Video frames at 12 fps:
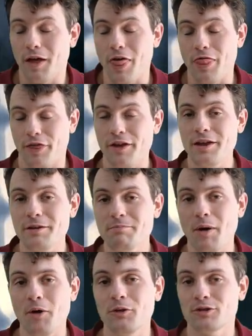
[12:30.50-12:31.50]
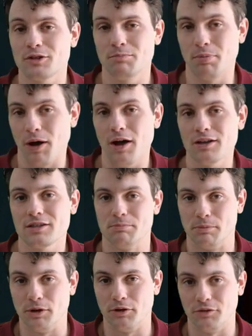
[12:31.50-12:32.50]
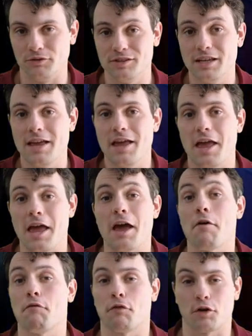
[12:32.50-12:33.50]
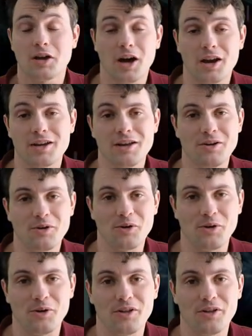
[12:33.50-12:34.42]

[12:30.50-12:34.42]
the most boss moves ever, cutting a hole